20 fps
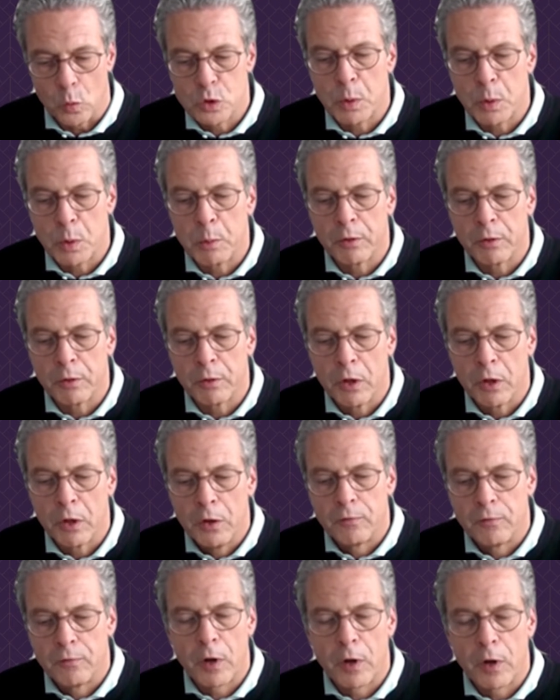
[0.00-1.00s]
which we were
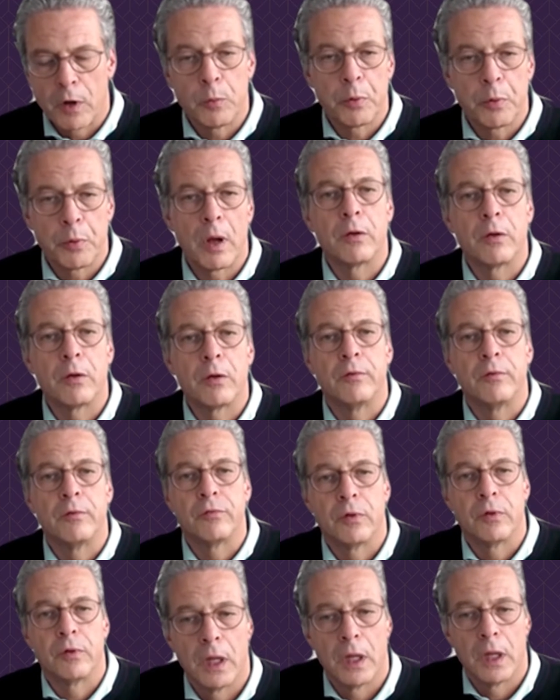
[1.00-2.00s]
very proud
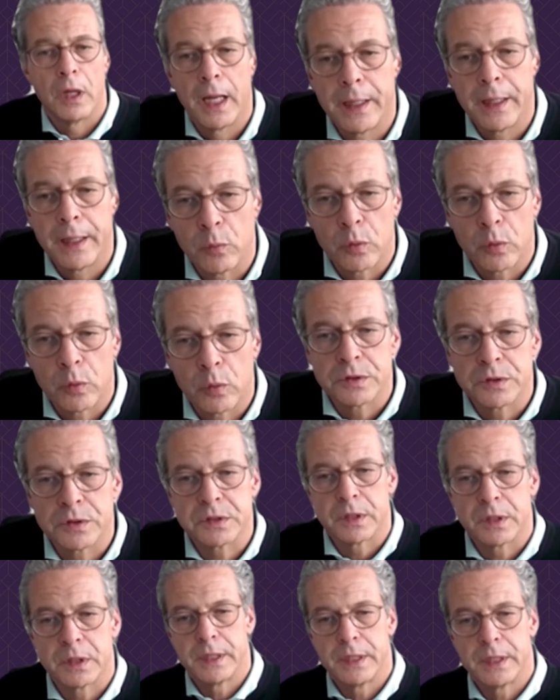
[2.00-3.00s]
of and
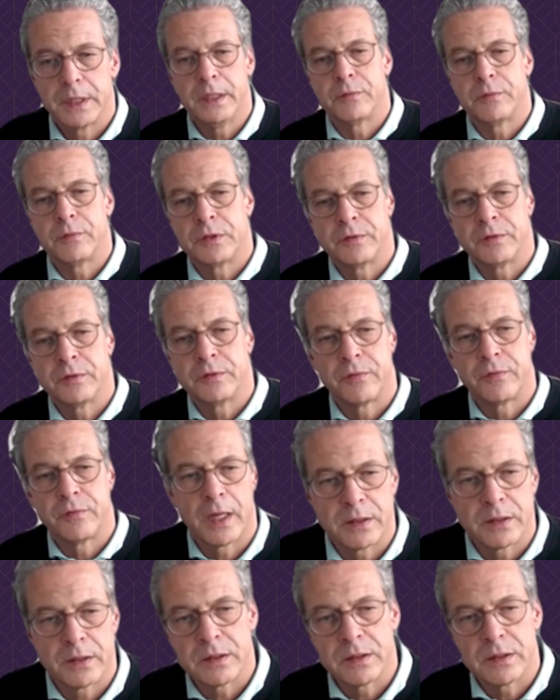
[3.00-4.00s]
was
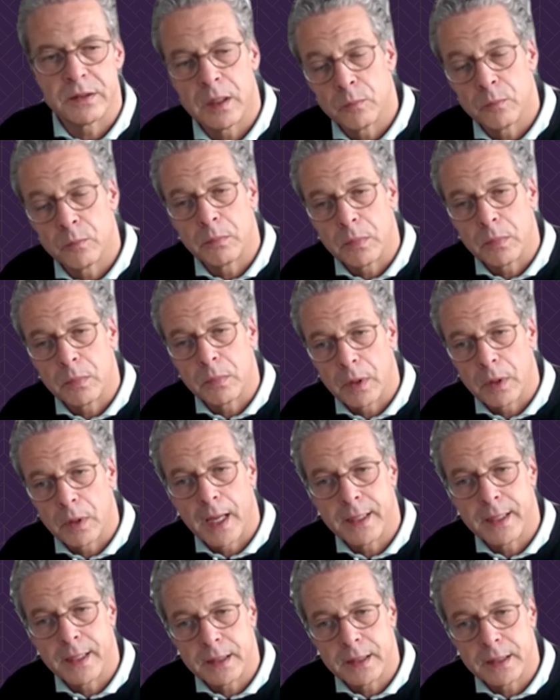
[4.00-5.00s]
innovative at the time
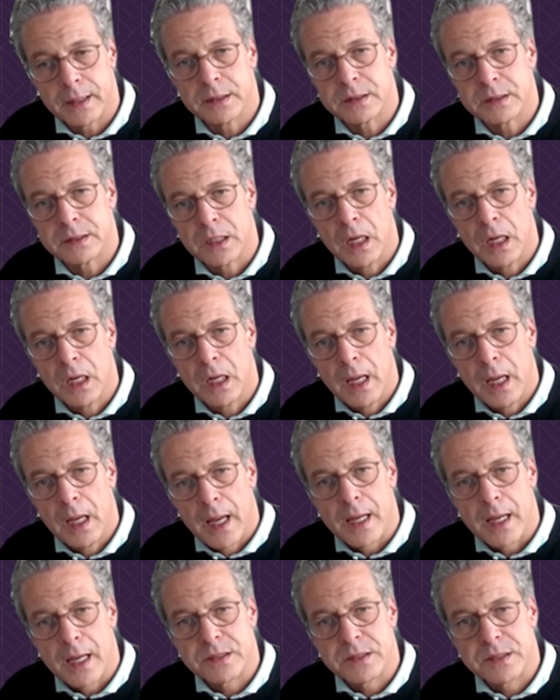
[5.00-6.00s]
and is
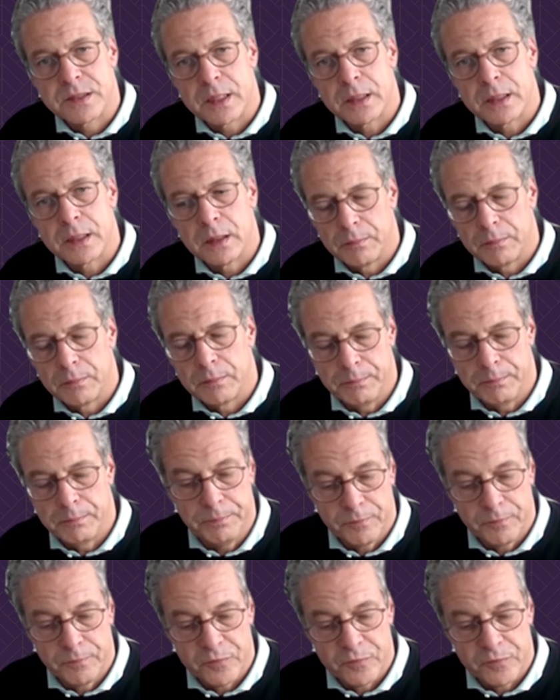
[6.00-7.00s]
as a
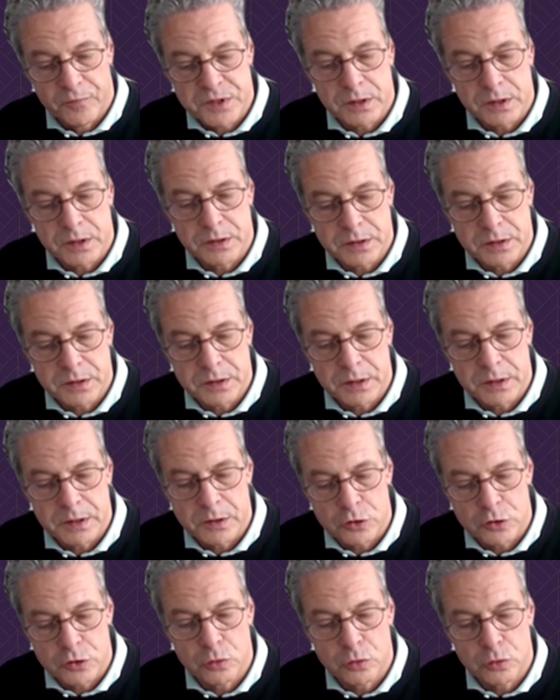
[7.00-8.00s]

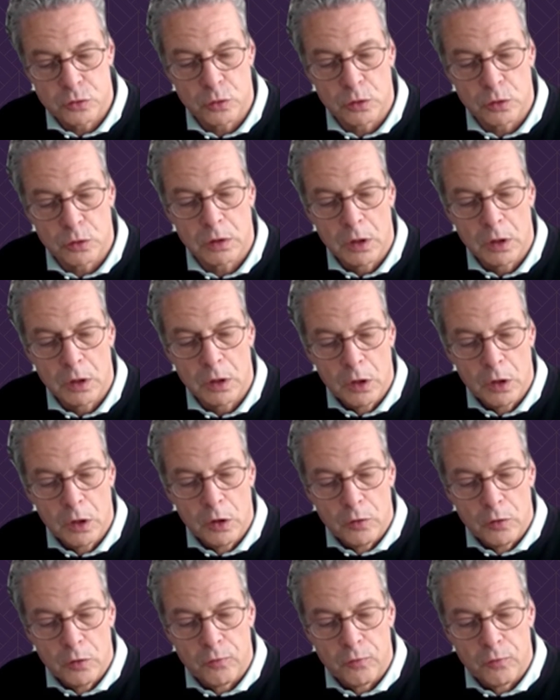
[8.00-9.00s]
facility and a tool
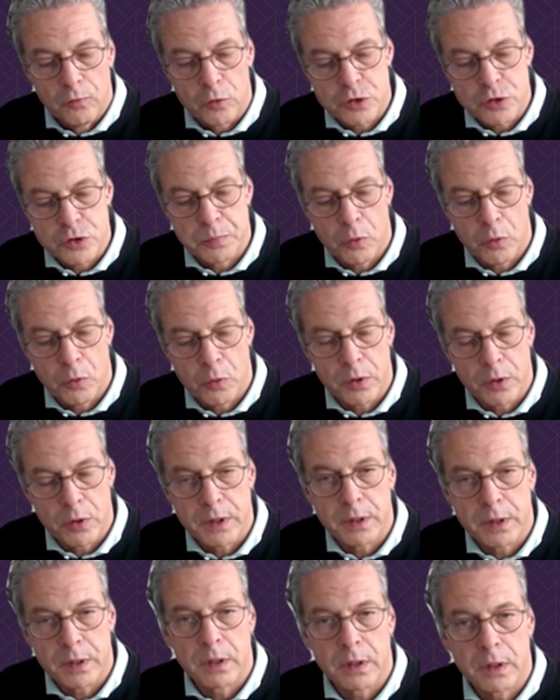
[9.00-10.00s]
for
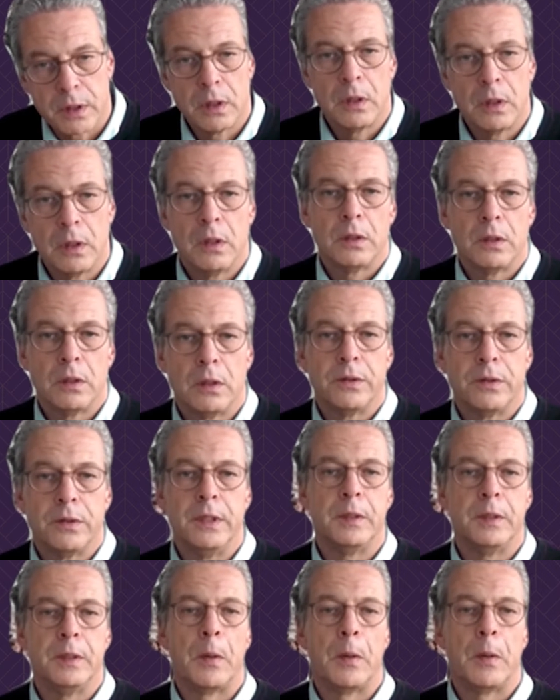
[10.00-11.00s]
supporting
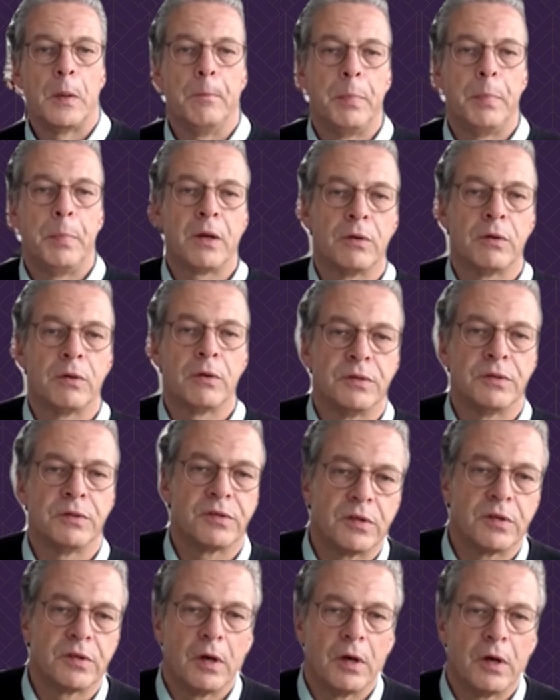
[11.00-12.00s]
the
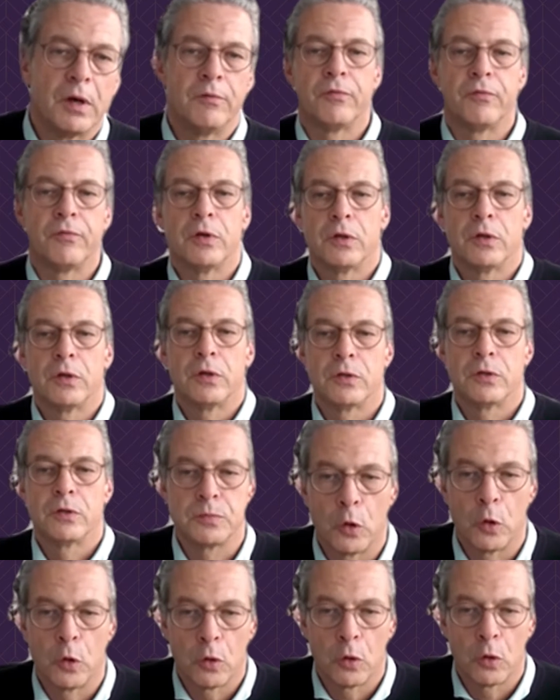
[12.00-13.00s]
veterans of
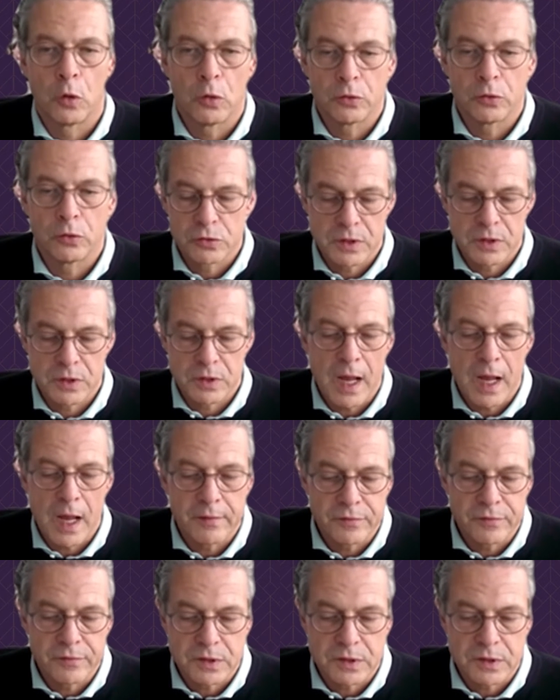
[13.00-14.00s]
smallholders'
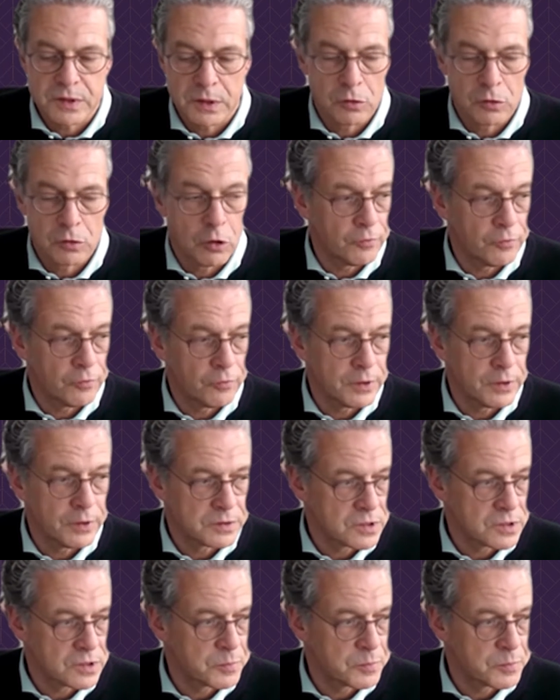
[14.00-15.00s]
lives in
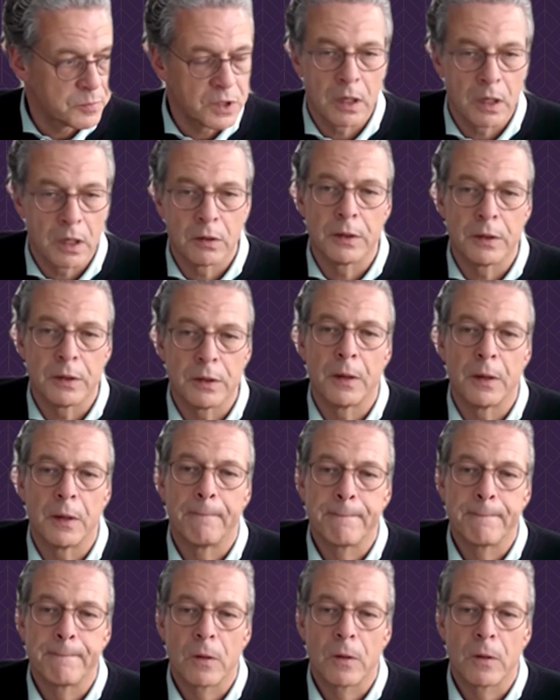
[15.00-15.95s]
coffee in sub-Saharan